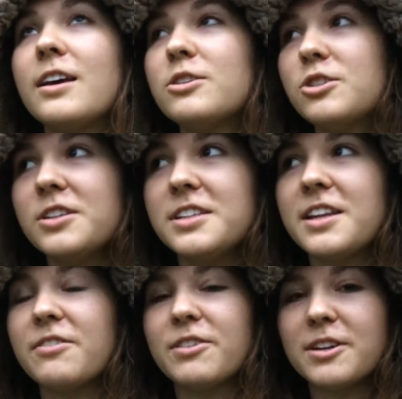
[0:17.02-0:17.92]
I usually
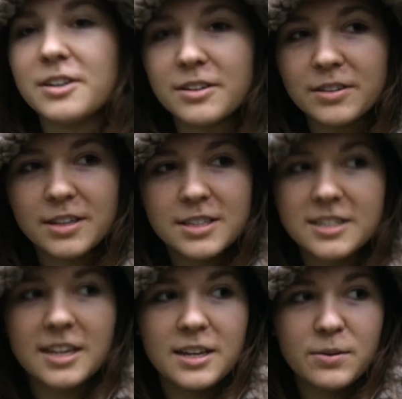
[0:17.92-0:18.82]
never really
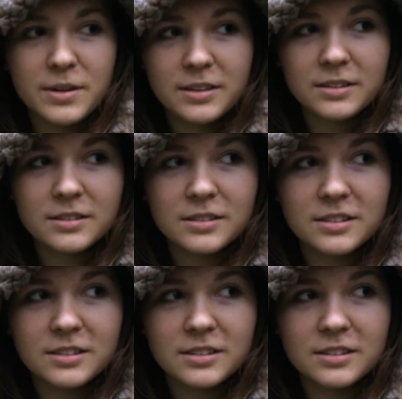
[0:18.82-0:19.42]
see anyone,